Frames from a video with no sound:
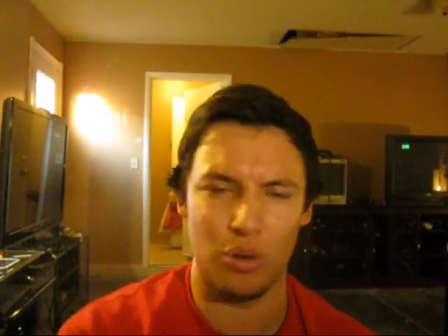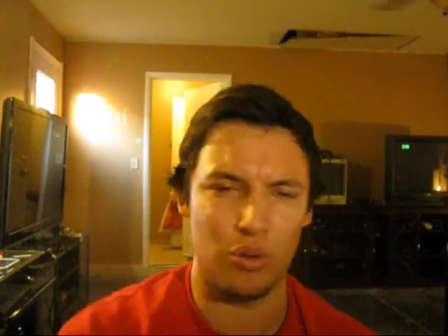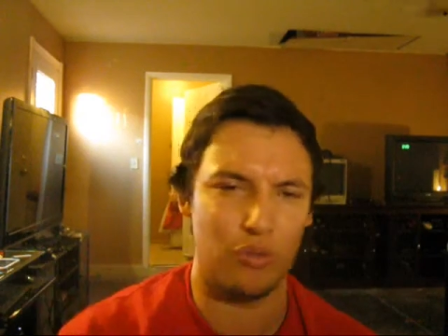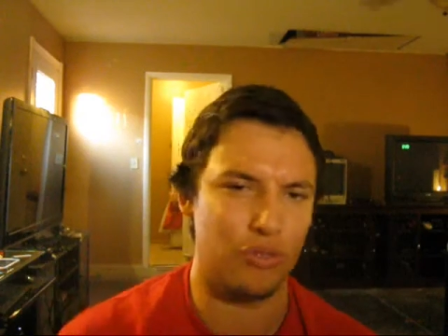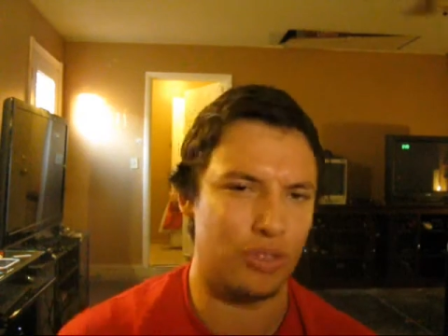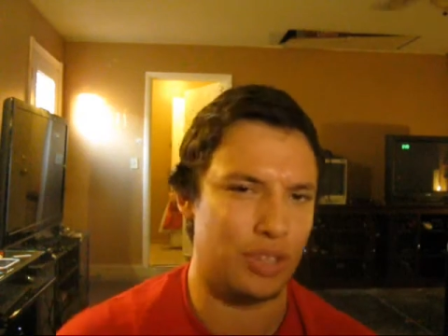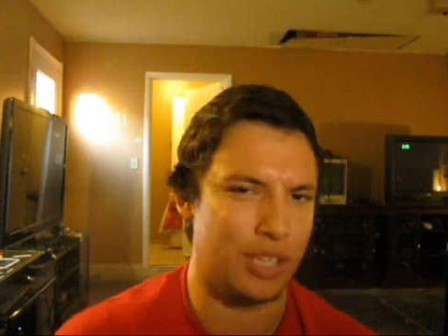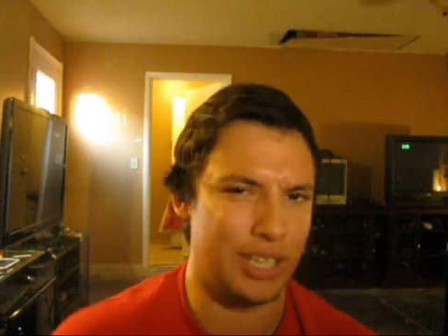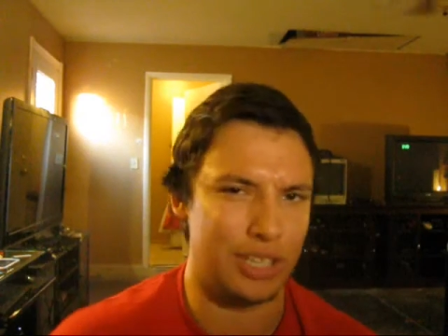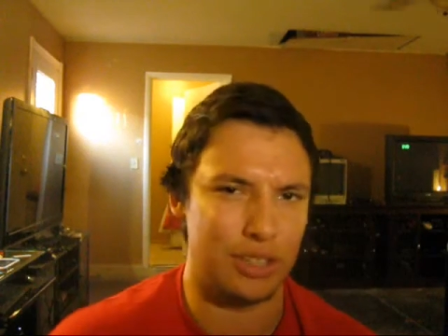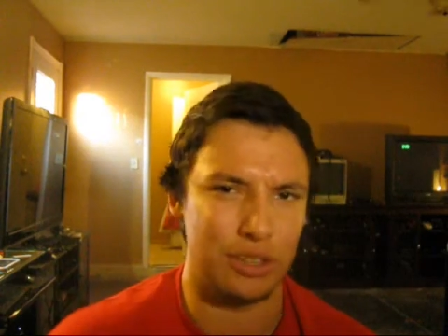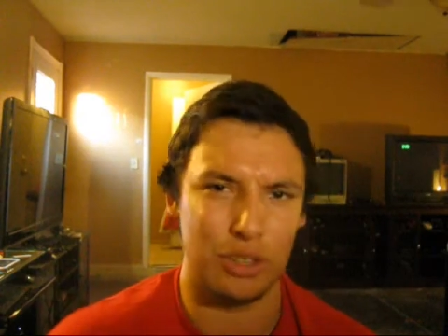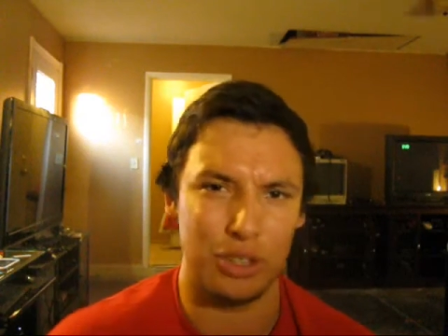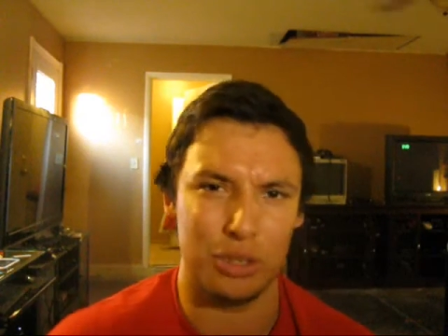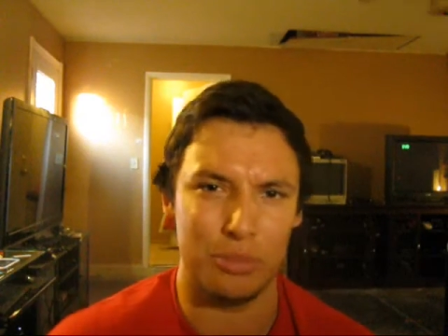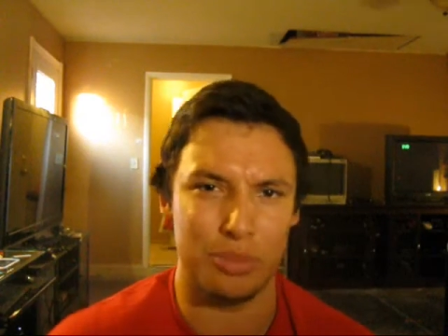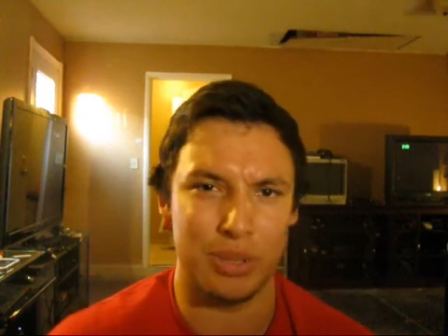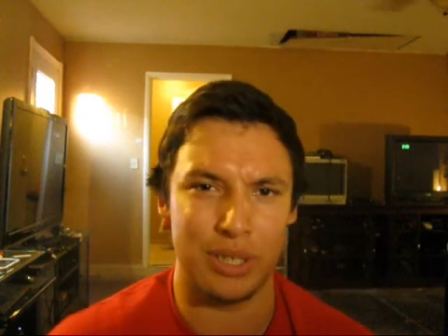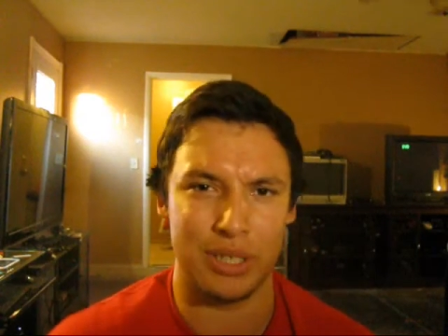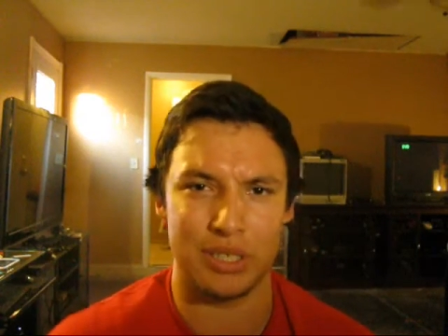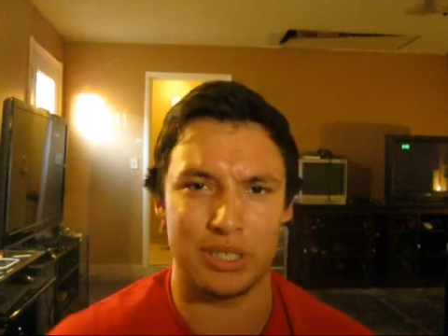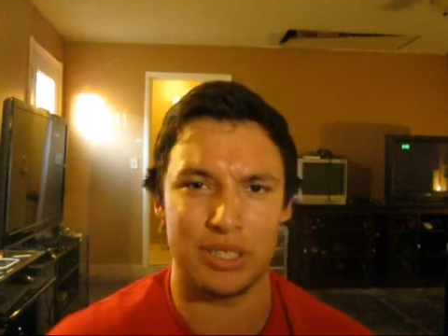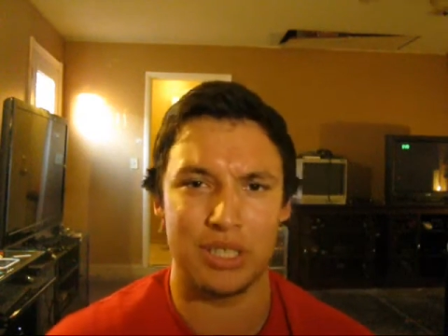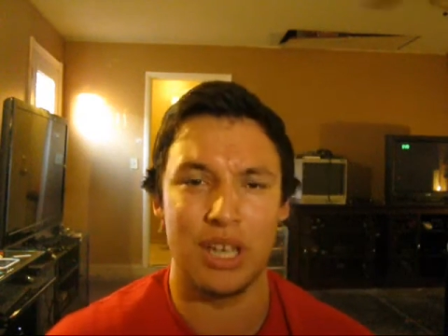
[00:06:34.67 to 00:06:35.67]
for like 30
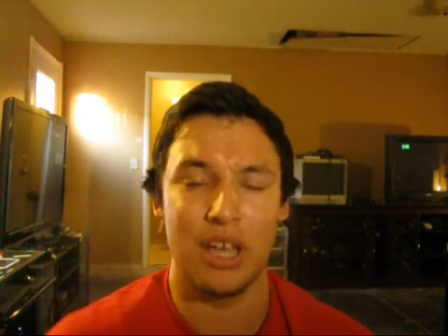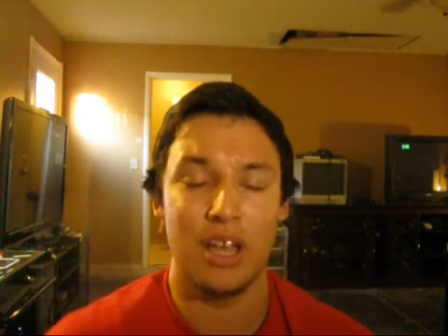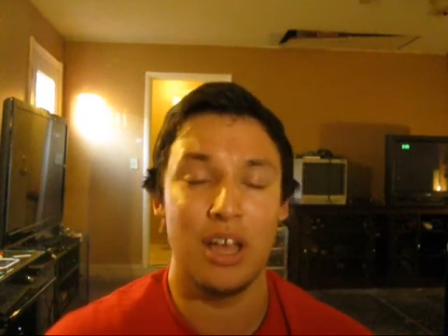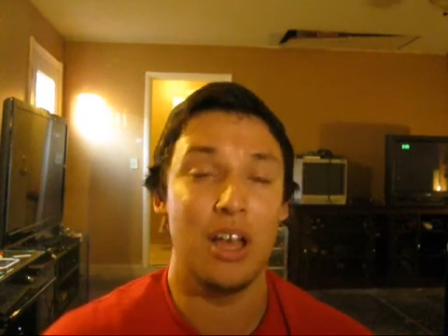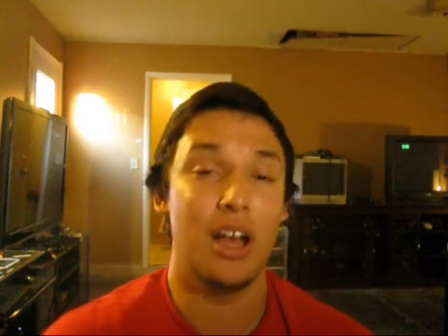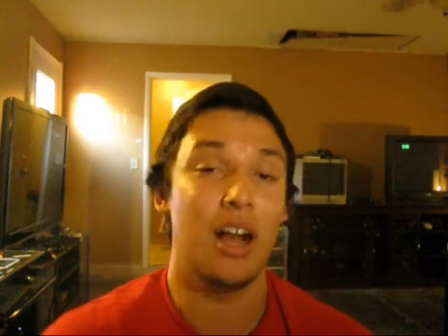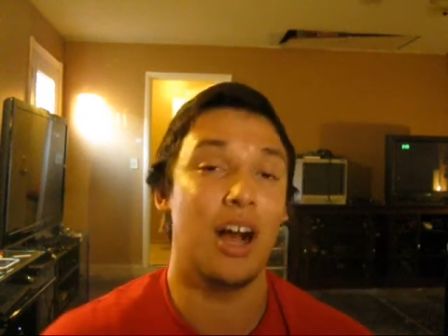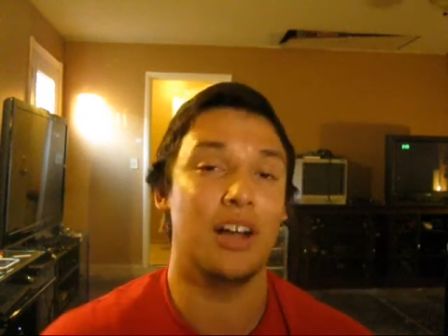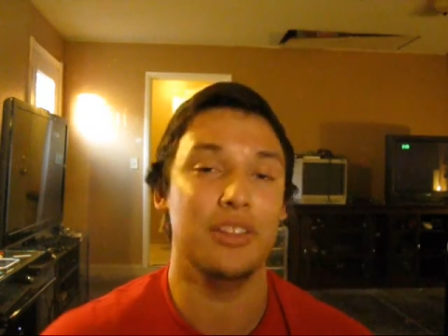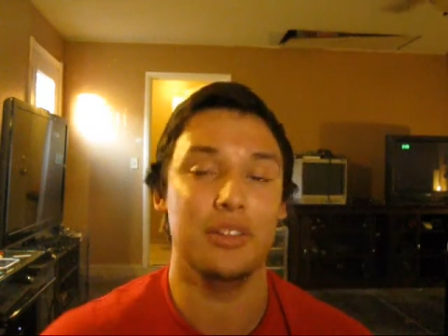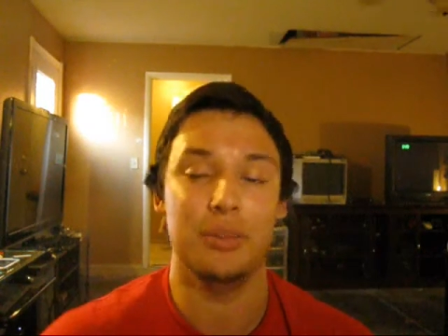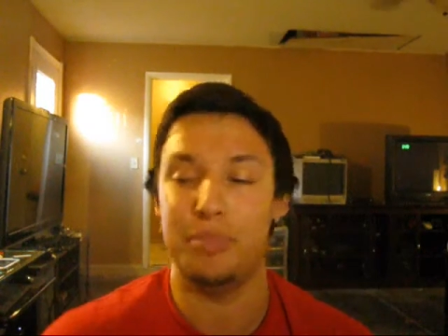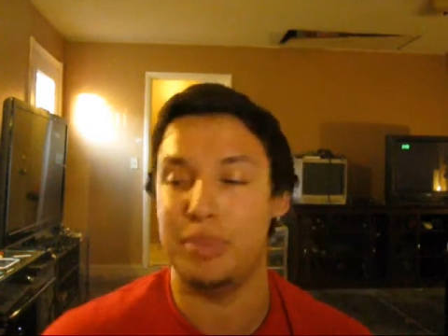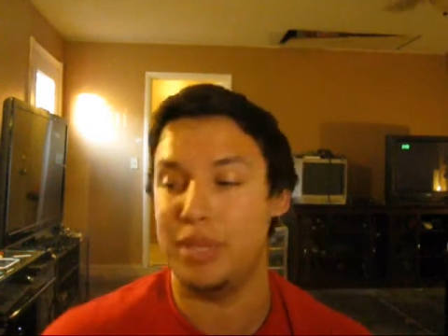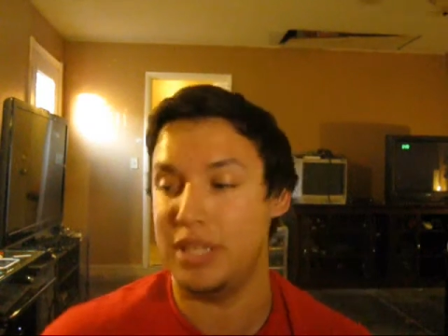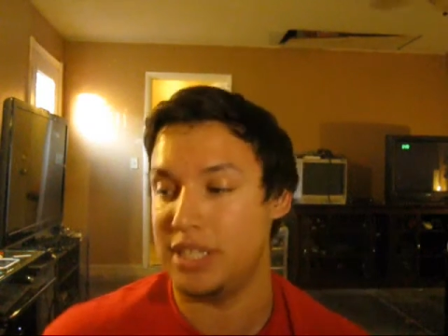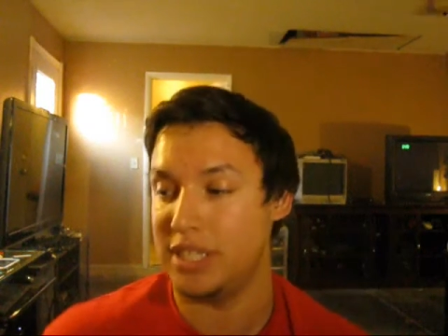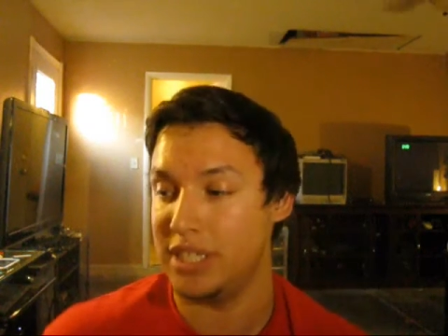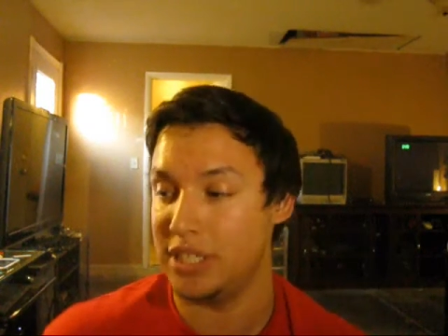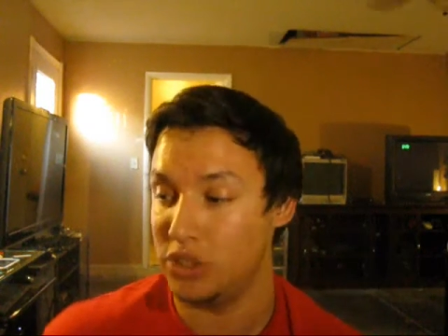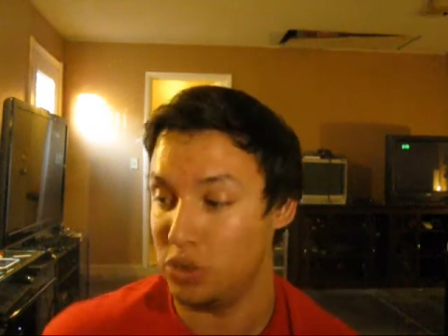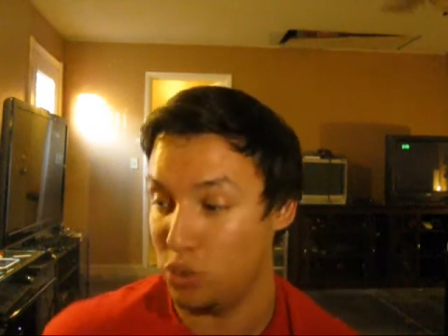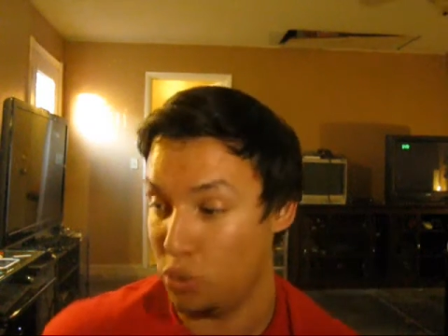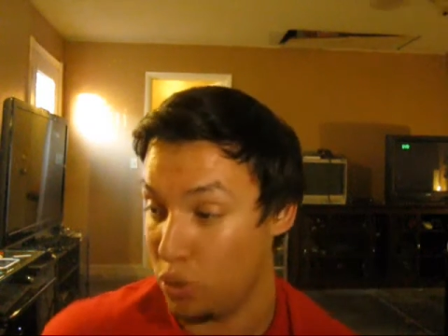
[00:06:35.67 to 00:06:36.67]
bucks on the
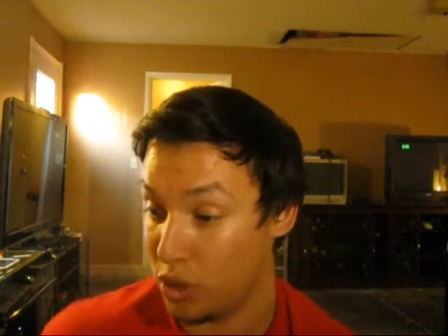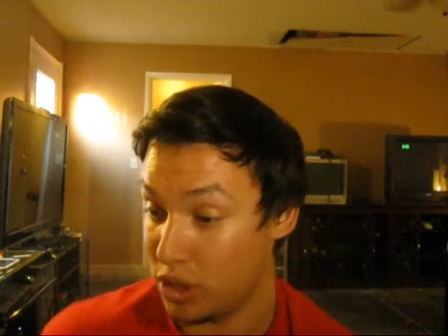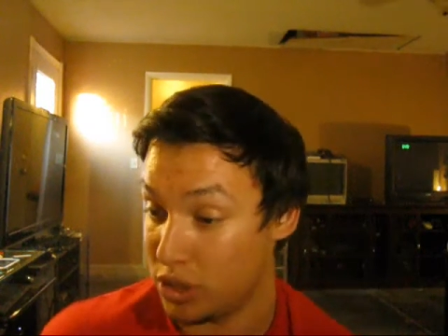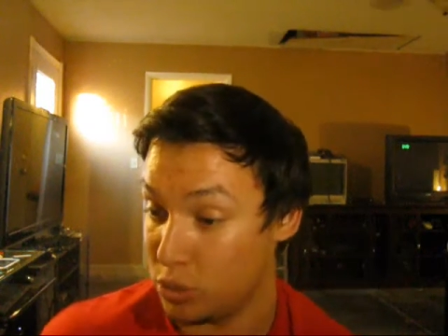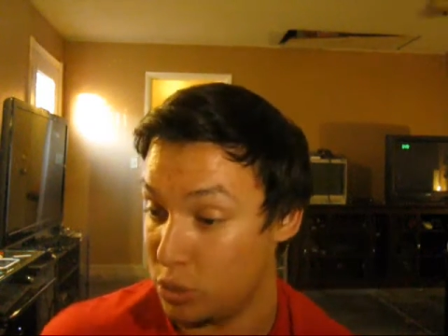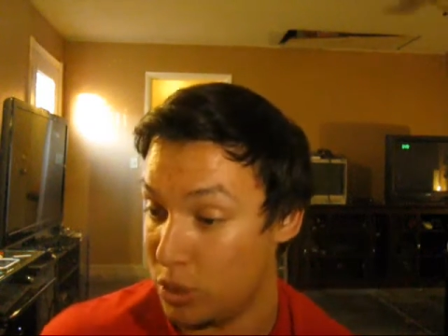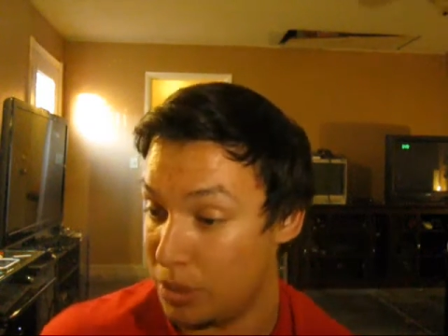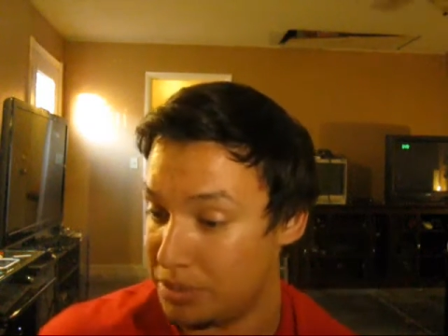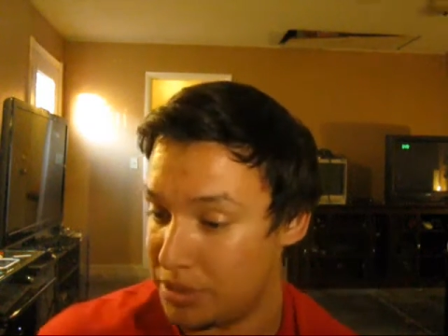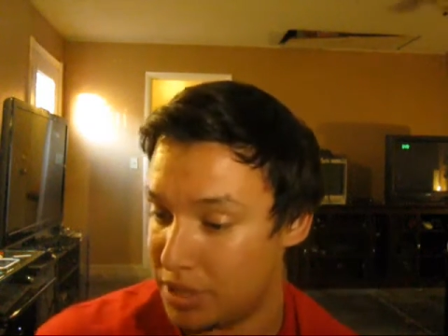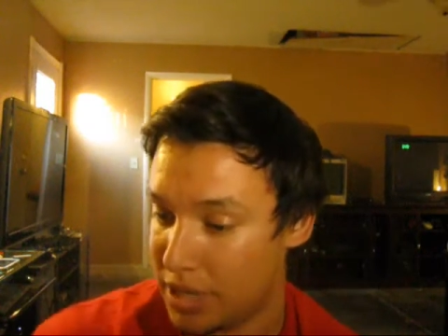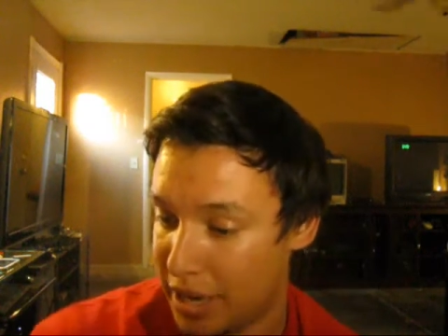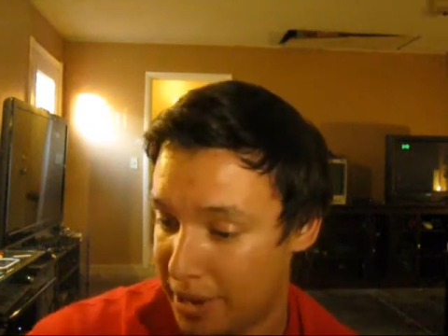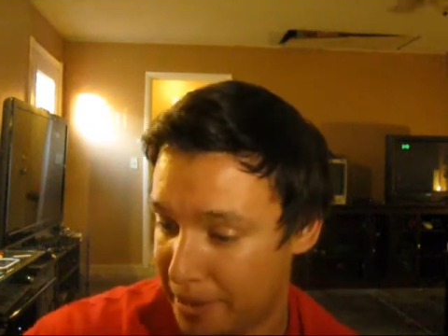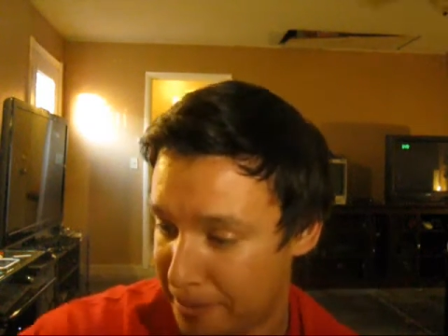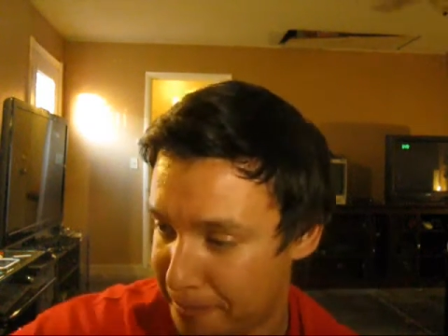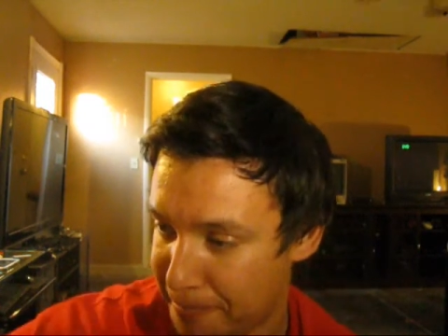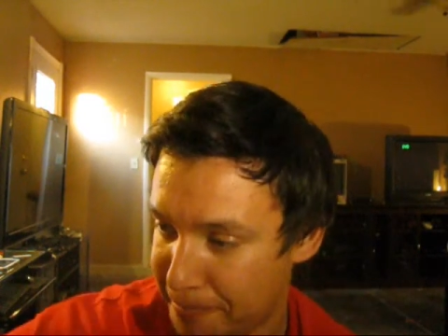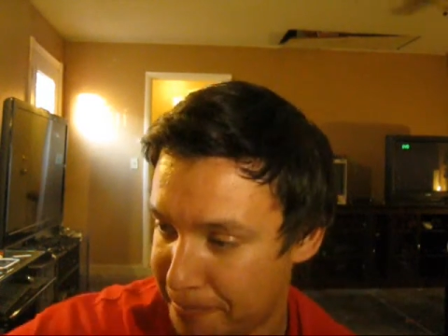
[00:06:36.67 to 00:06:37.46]
PC Engine Works website.